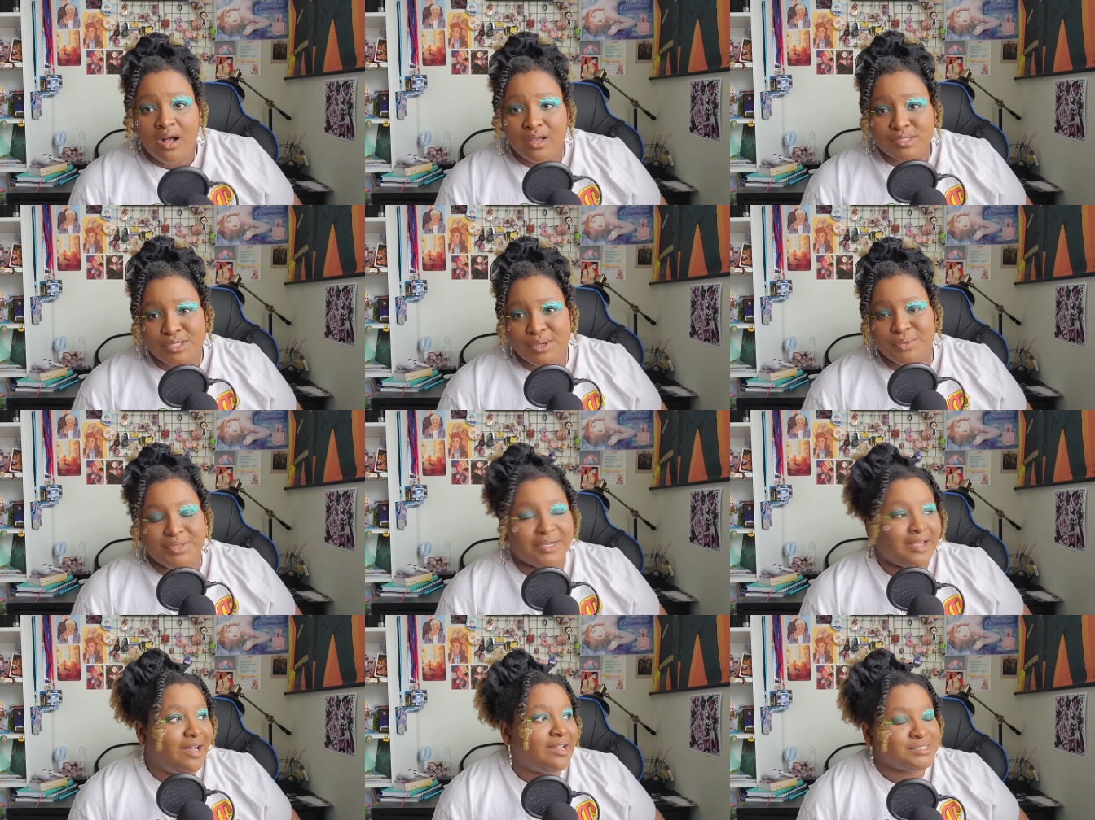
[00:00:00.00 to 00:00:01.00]
Also, the
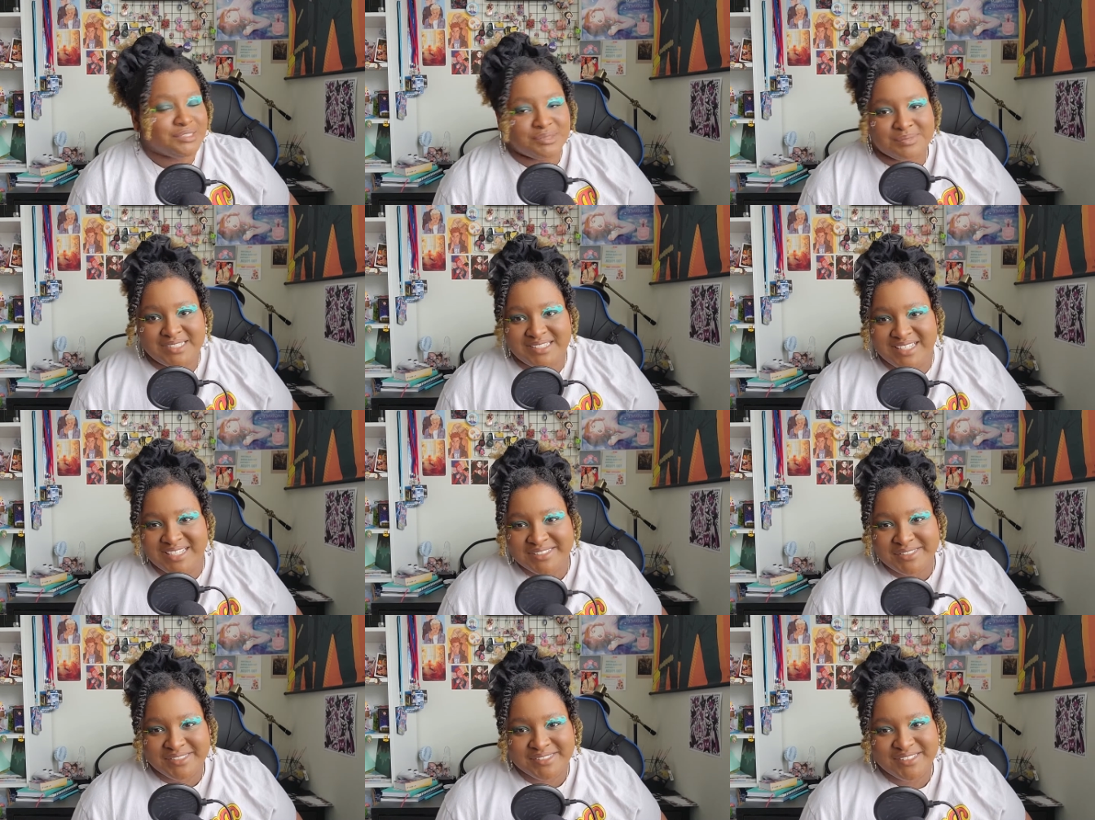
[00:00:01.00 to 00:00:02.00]
costumes in
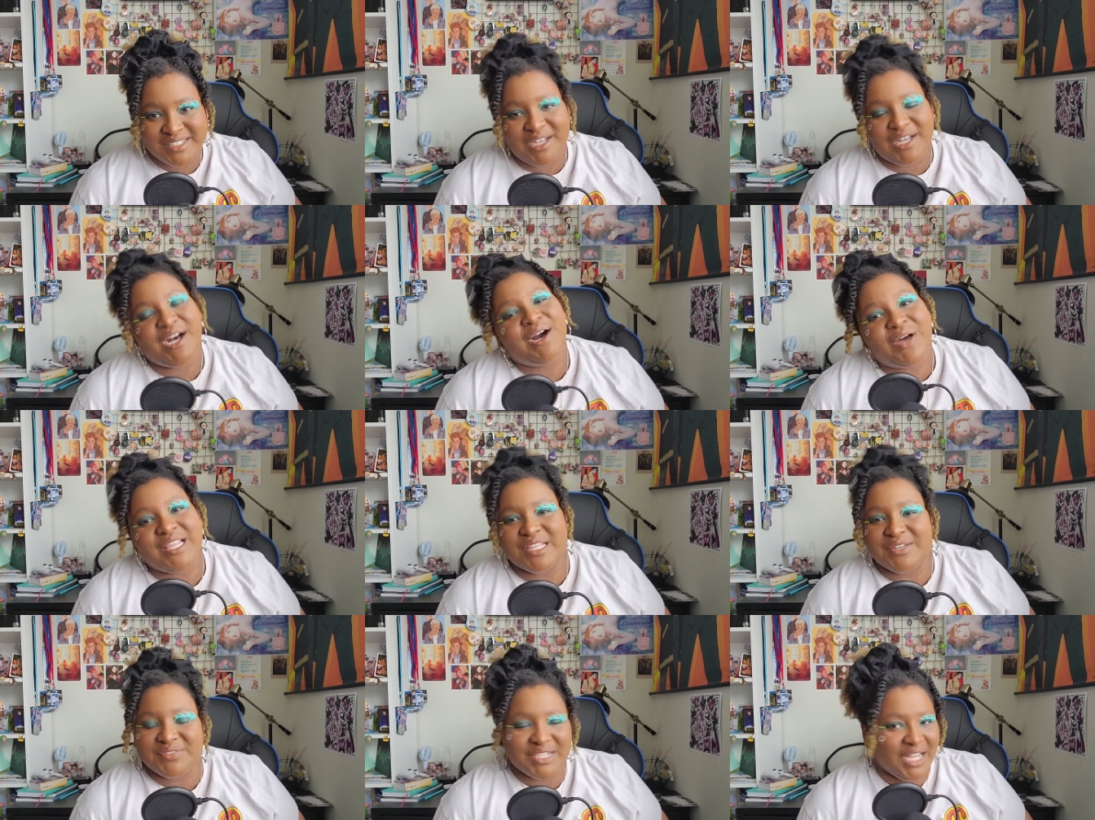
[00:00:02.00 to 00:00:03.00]
this, oh, I
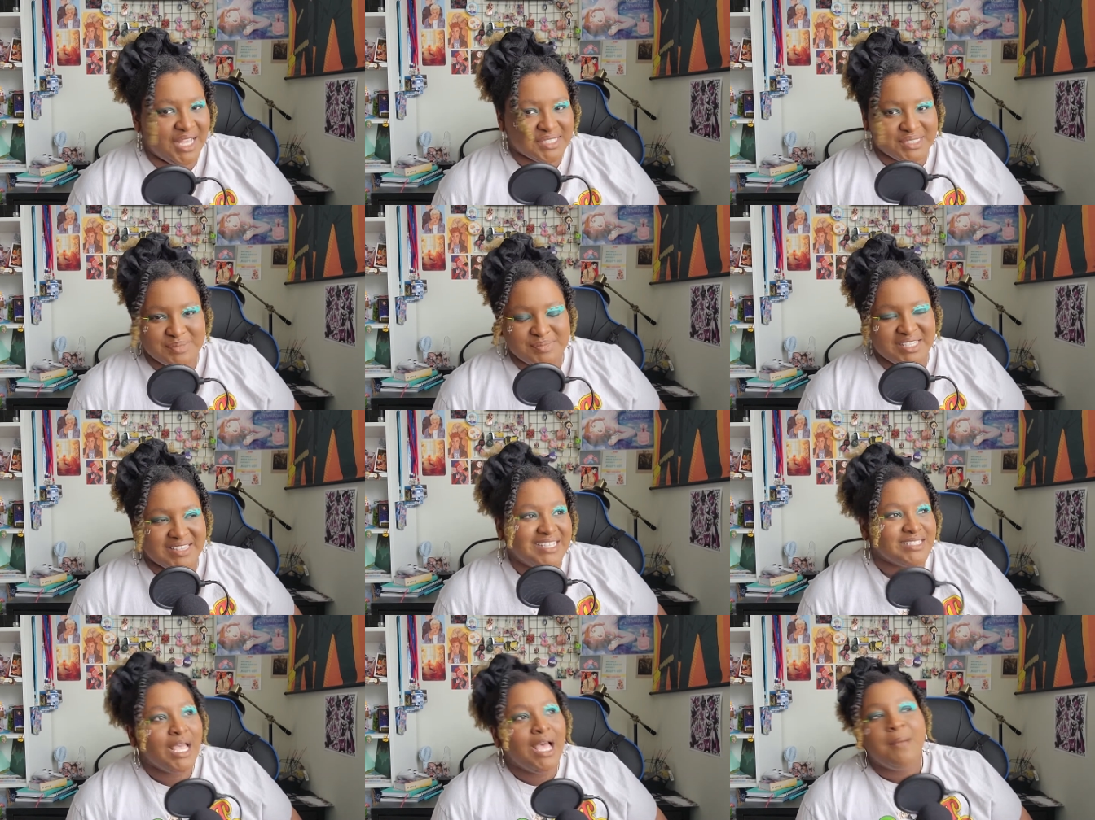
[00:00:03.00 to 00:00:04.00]
love the costumes in
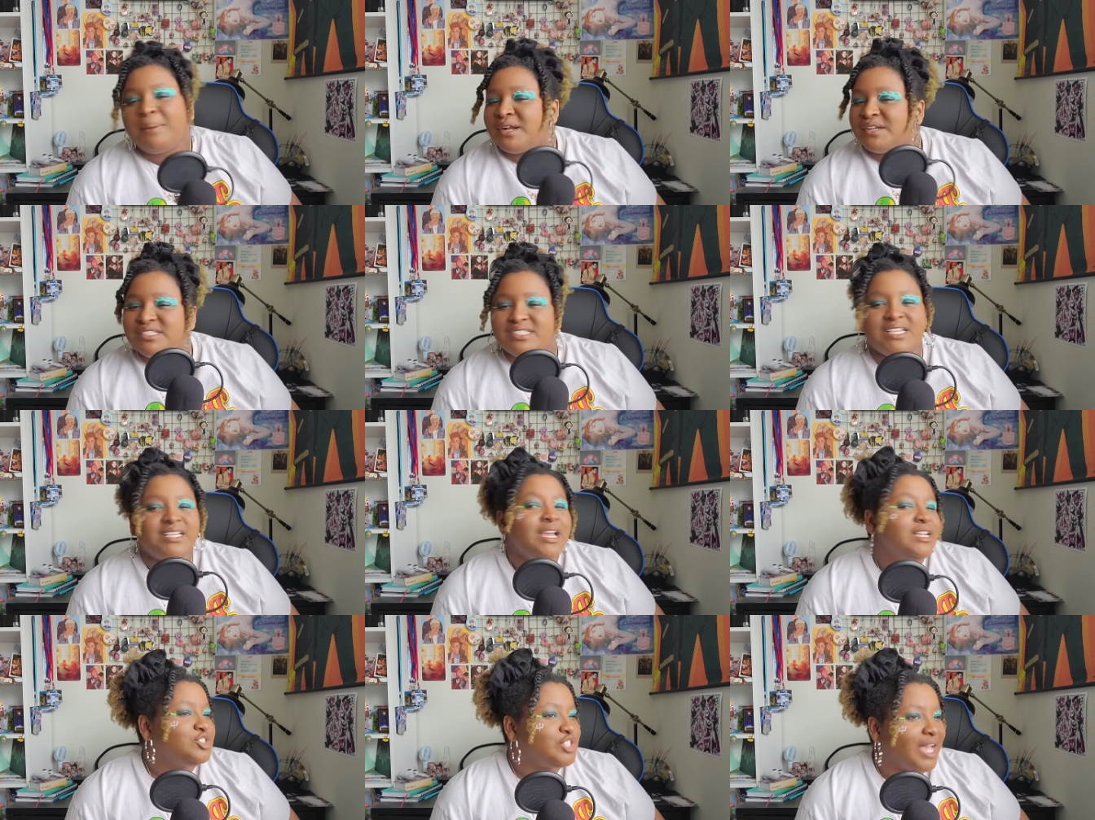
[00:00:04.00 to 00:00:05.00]
this.
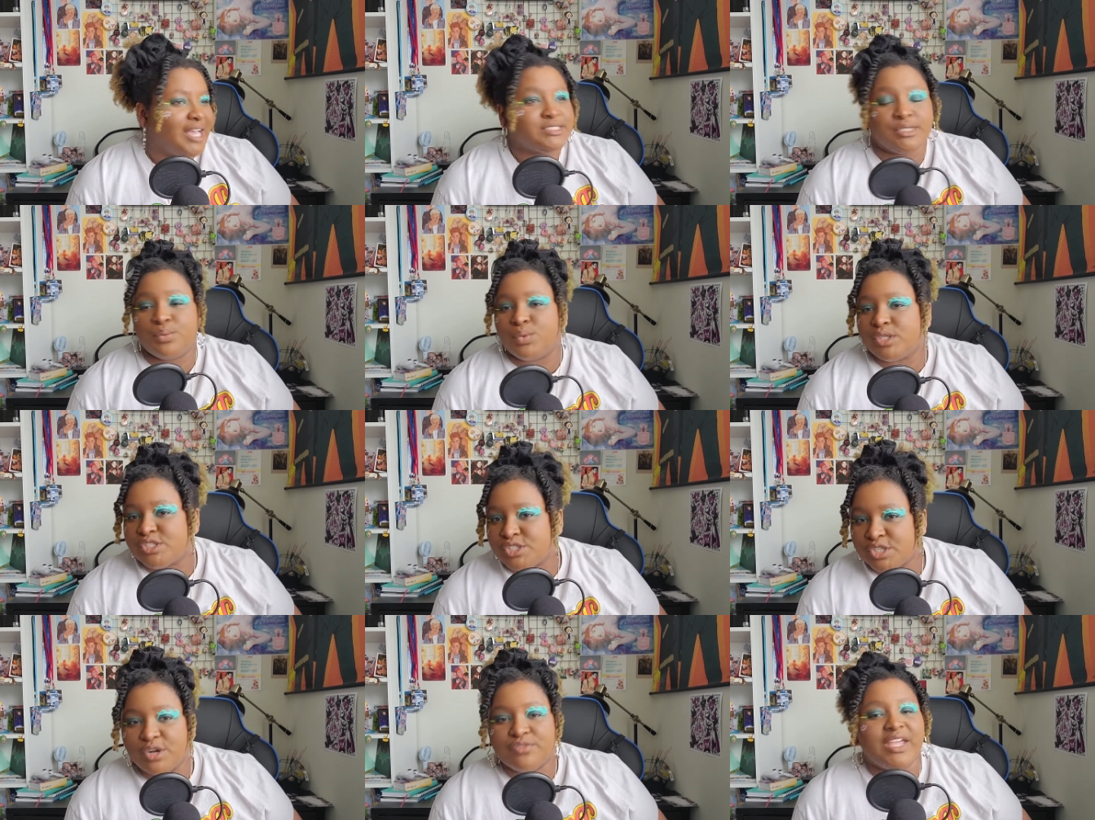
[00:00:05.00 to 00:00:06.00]
Percy Jackson was
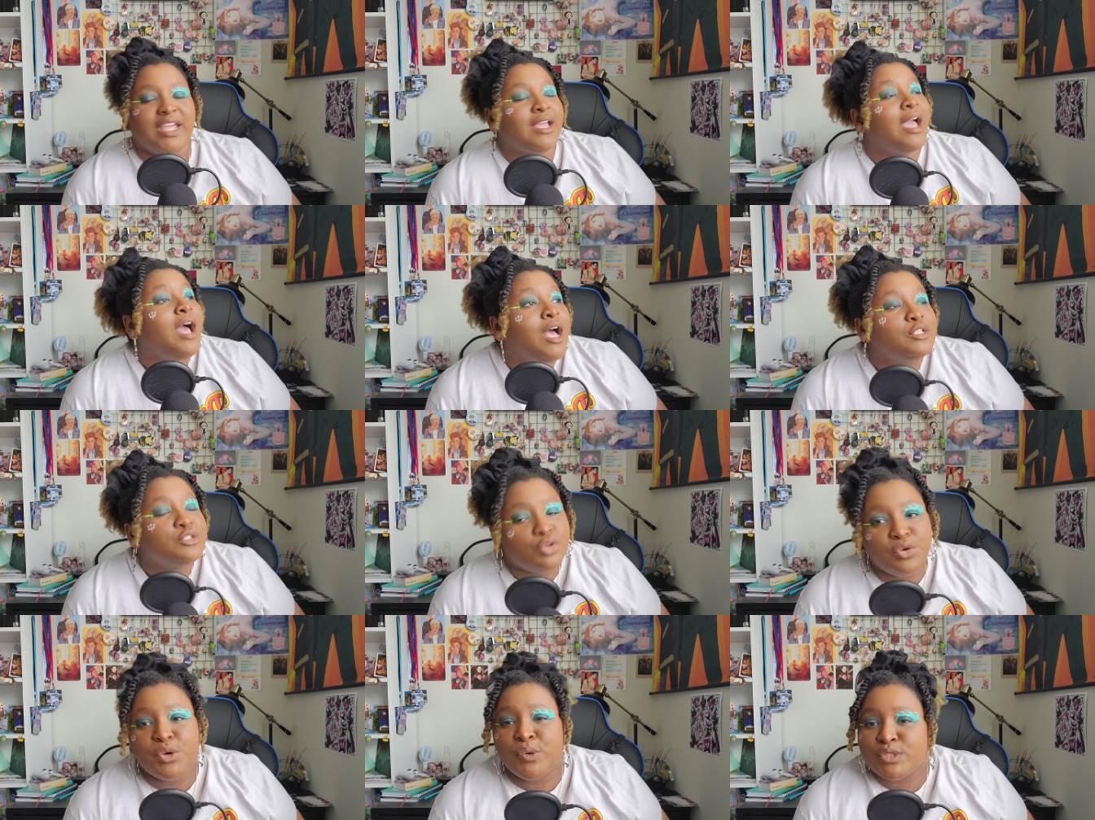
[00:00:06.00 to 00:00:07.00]
serving
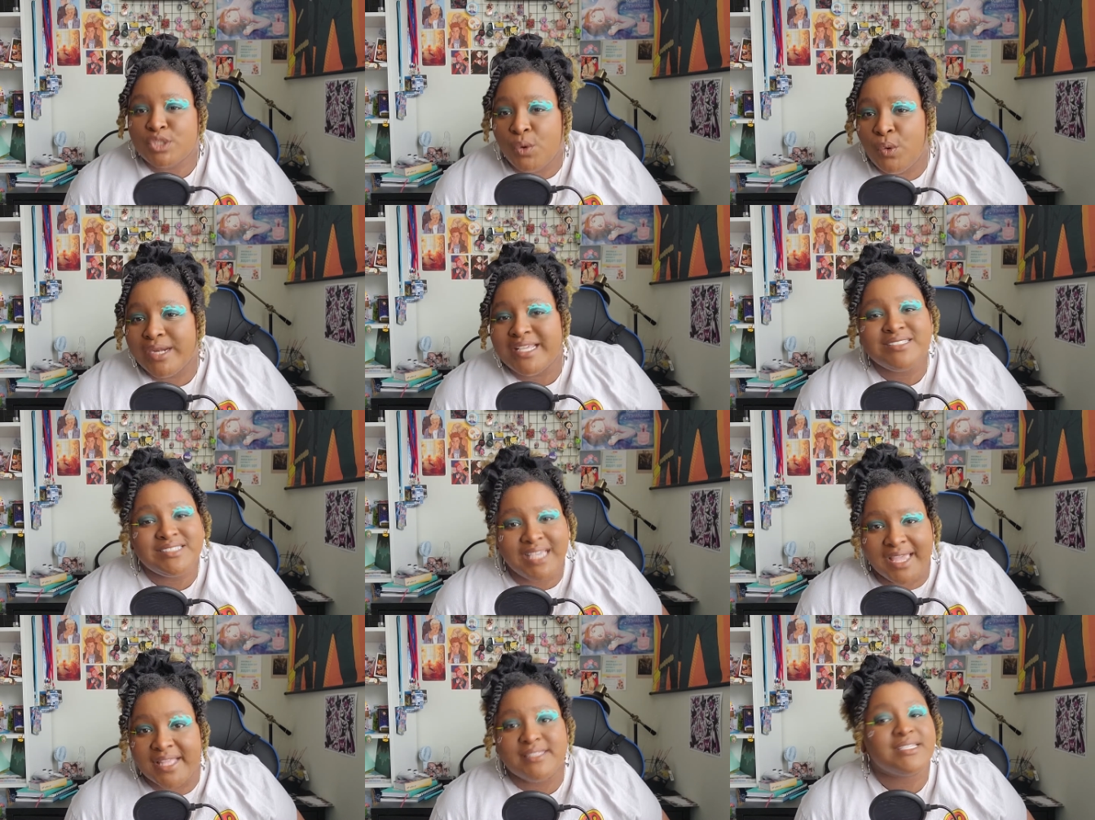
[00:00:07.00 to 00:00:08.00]

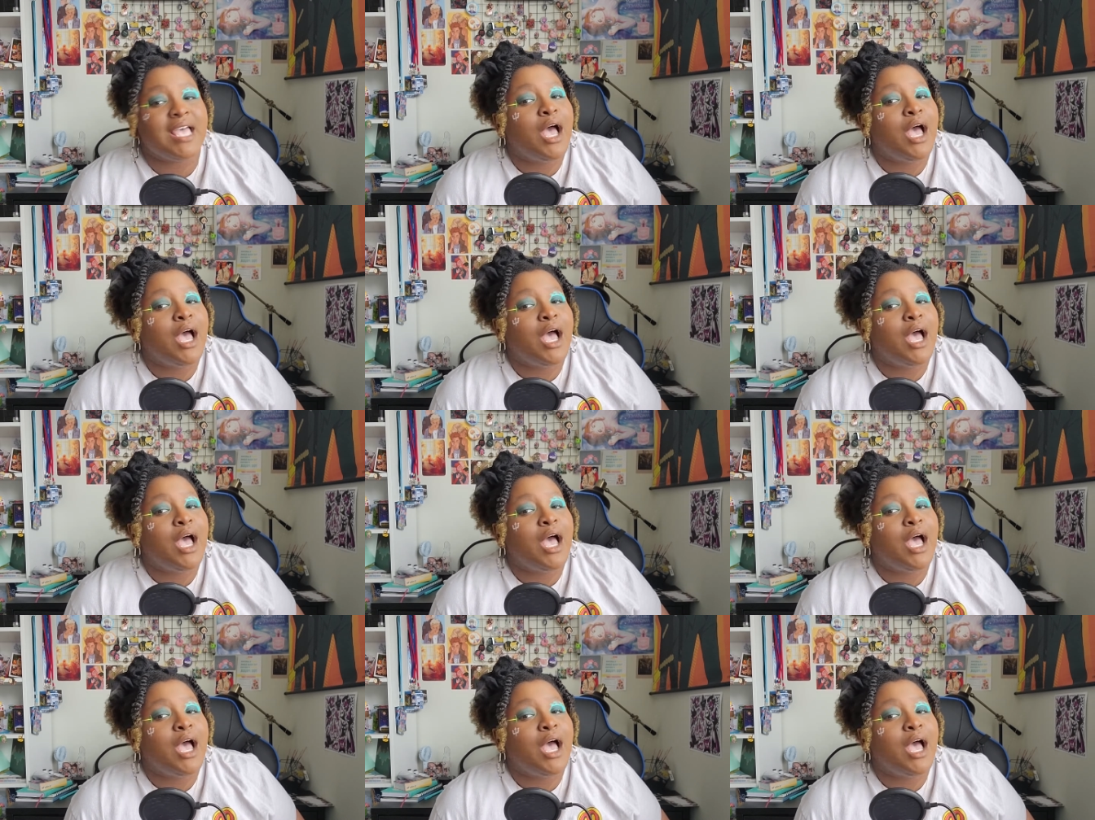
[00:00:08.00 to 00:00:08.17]
2010's